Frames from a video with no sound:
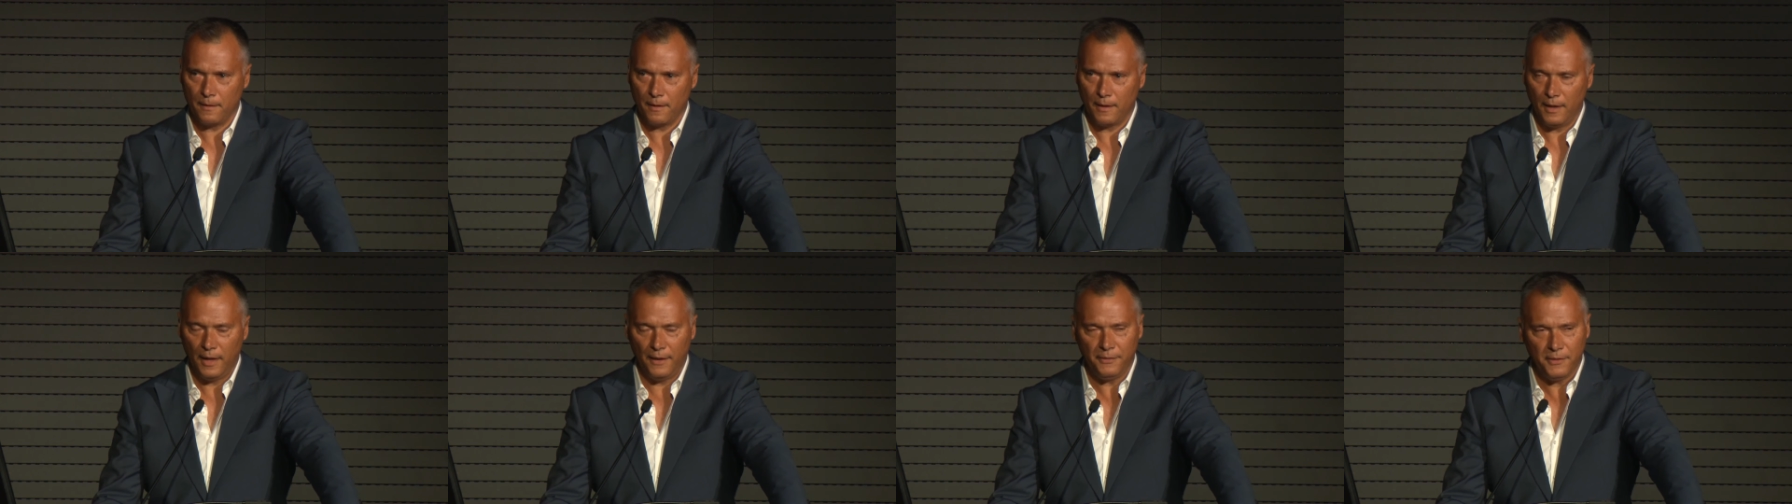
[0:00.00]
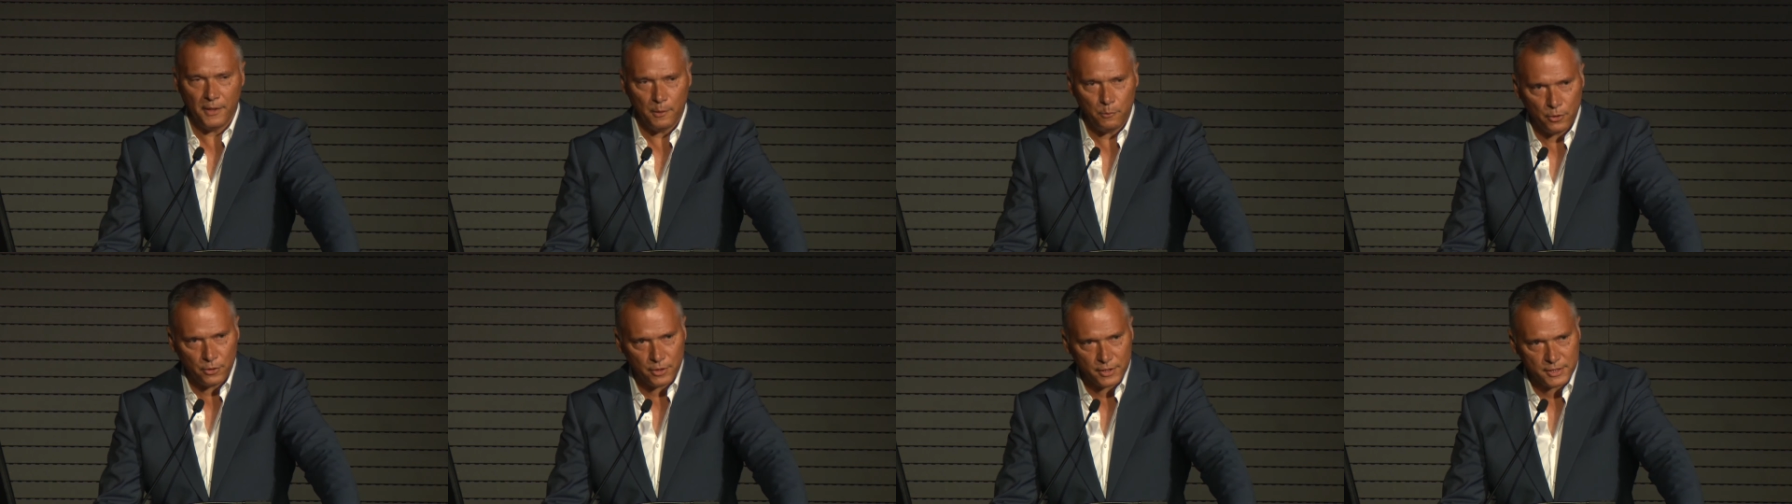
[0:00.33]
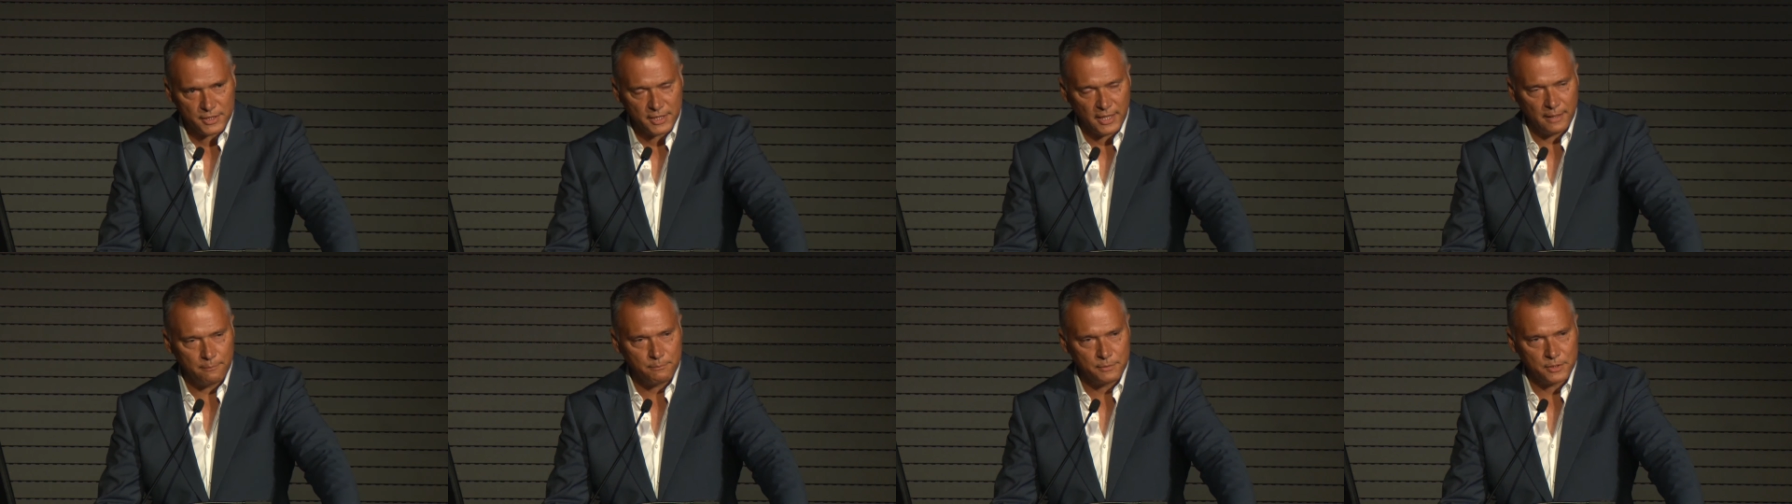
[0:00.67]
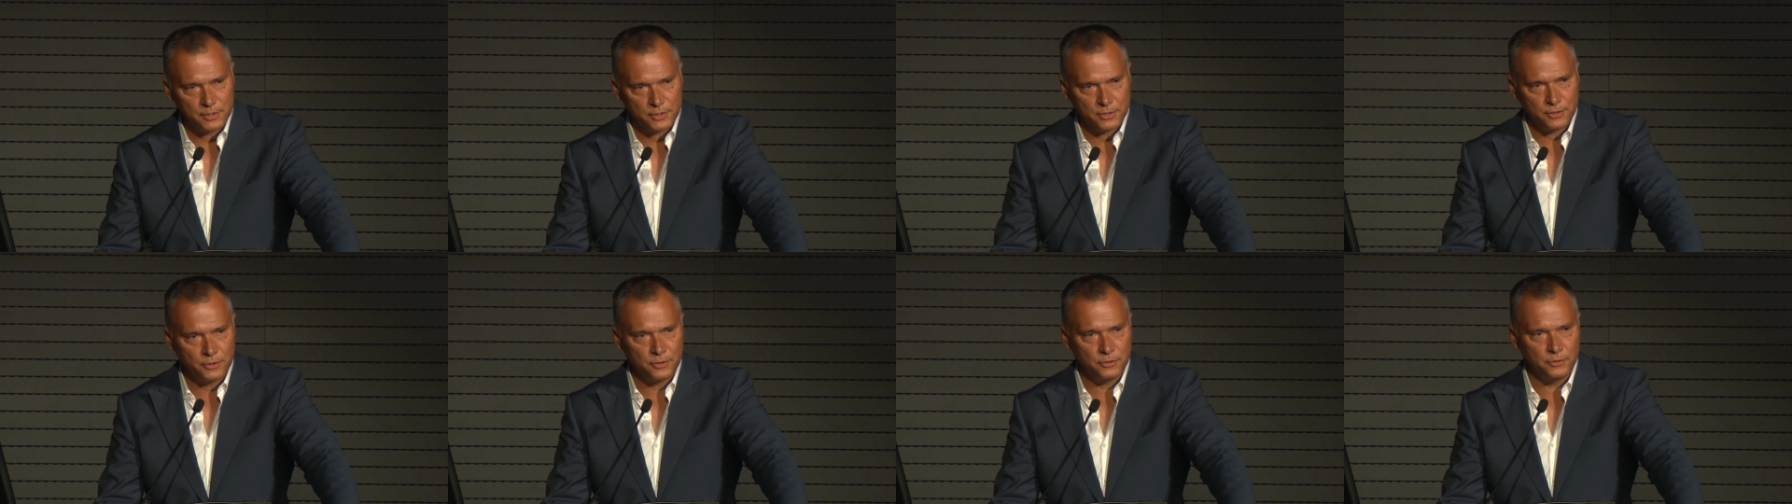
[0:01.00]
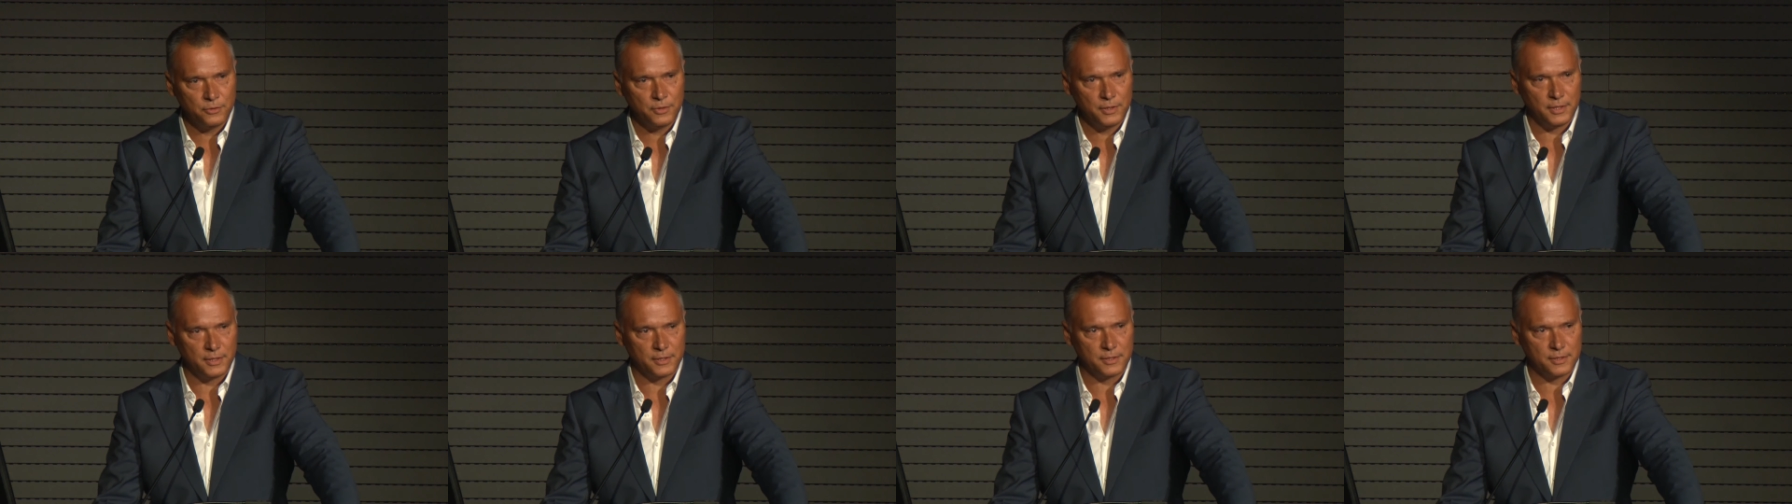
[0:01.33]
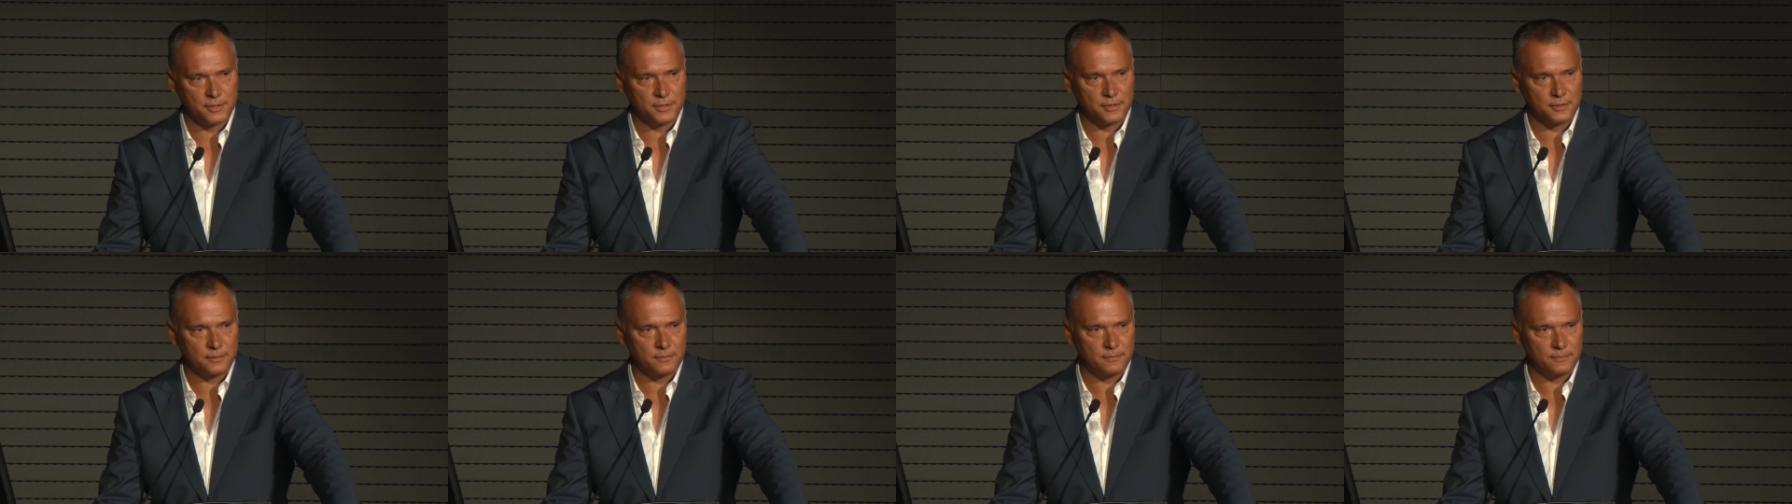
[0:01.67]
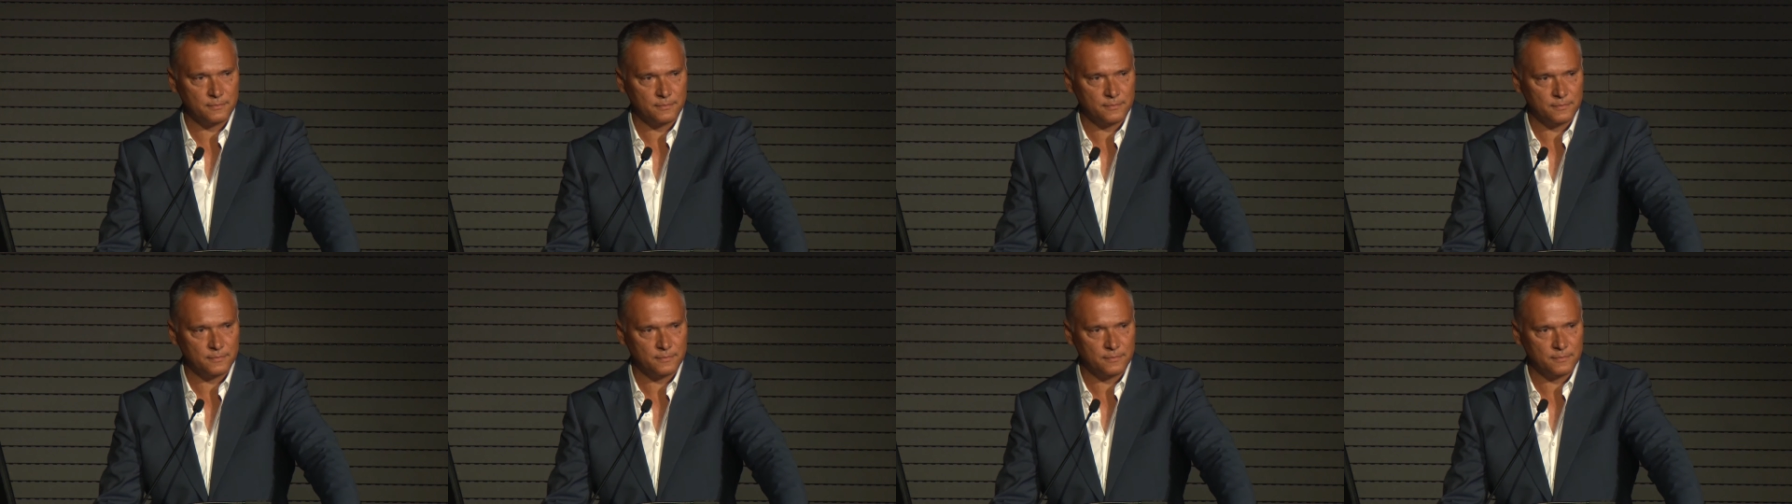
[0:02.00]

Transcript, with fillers: And there were attempts to do this.